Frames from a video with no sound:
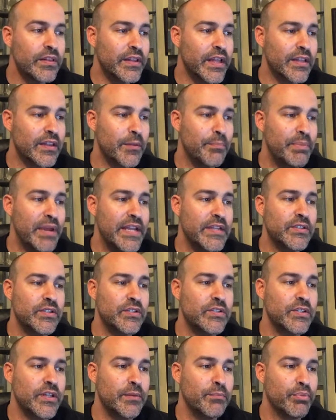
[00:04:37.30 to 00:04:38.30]
that the
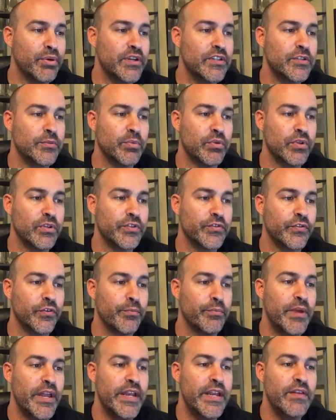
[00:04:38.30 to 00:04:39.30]
basis and principles for
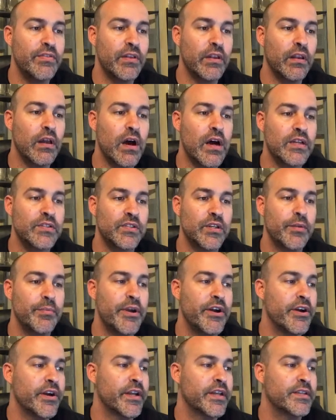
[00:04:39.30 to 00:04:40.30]
many of the laws in
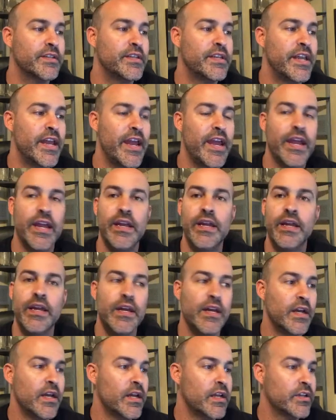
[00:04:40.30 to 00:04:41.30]
America today
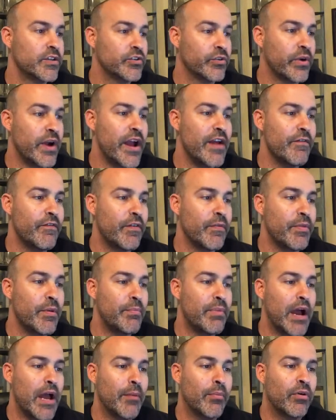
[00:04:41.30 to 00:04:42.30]
derive from the
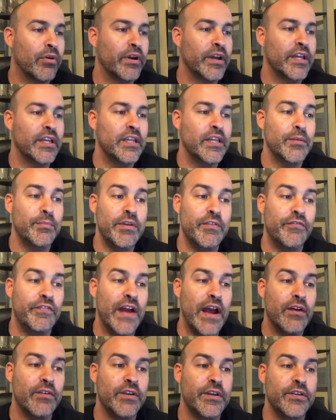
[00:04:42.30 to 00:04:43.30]
Bible and can be
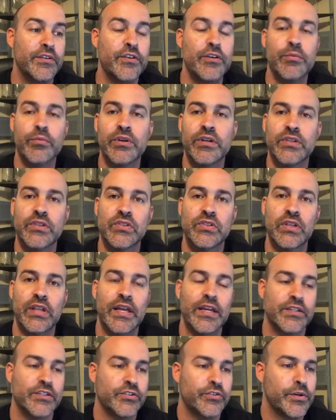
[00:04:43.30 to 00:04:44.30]
found in numerous
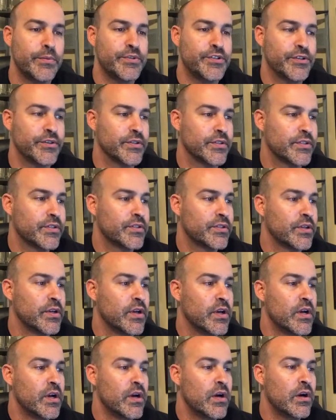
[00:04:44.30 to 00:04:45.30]
select scriptures.
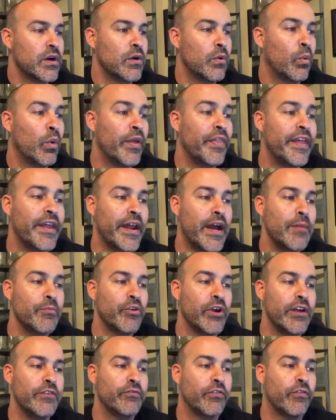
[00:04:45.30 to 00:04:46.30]
One that I'm
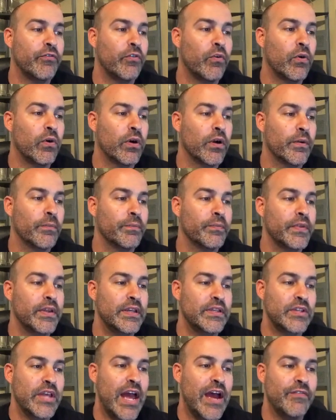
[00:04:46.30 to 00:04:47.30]
grateful for
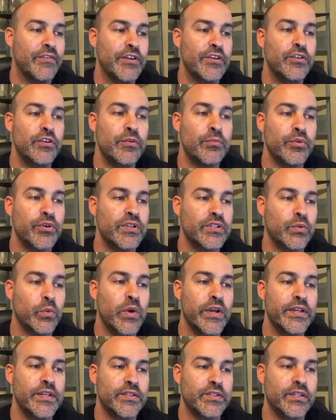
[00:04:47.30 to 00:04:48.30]
is having numerous
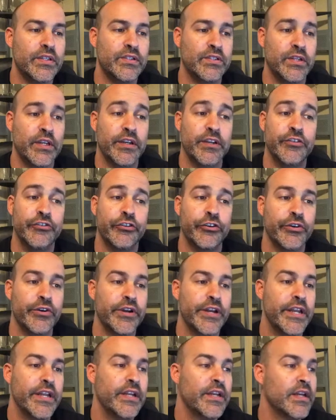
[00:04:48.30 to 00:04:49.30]
witnesses in a
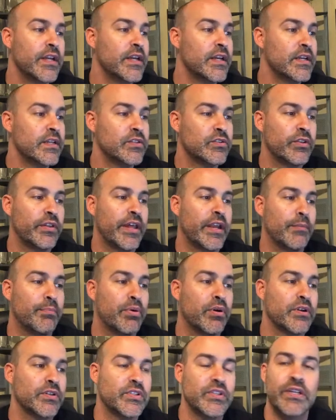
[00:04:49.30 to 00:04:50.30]
jury so that a
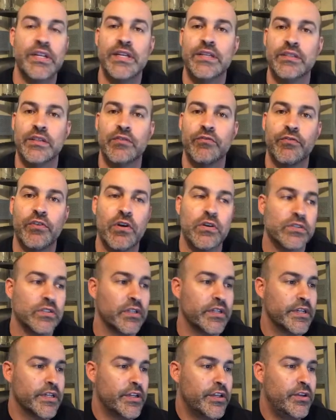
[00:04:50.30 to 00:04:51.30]
person isn't
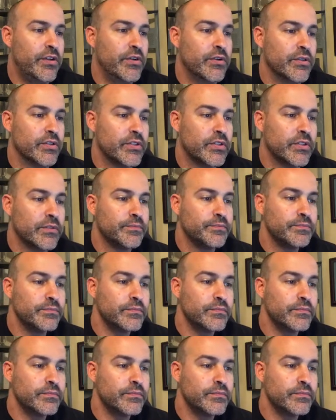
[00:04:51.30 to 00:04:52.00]
falsely accused.